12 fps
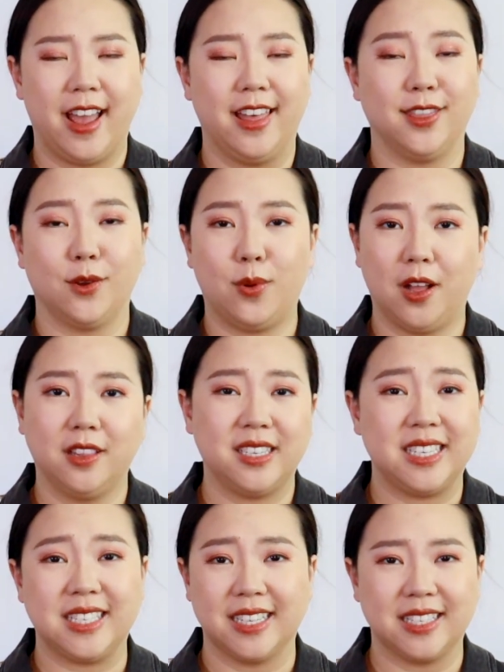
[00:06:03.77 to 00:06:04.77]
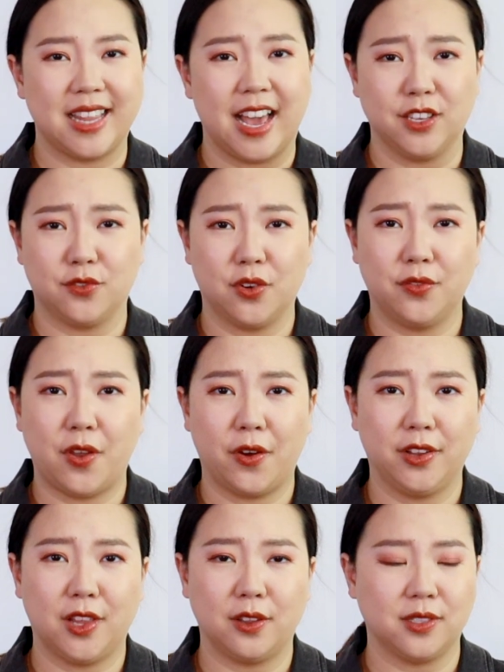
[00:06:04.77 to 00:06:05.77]
and the quality does last for a very
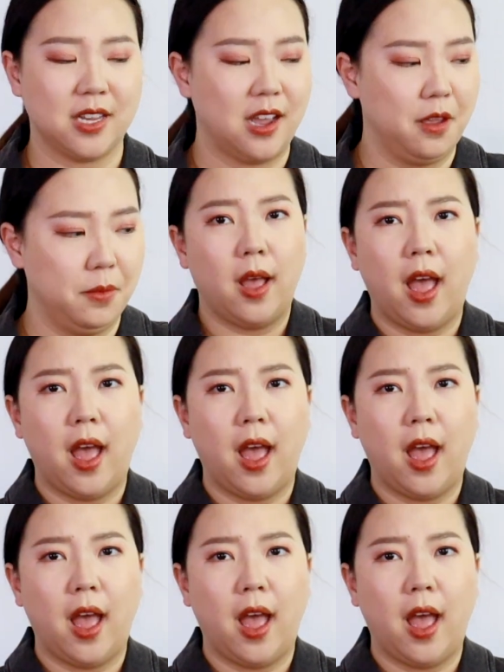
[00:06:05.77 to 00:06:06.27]
long time.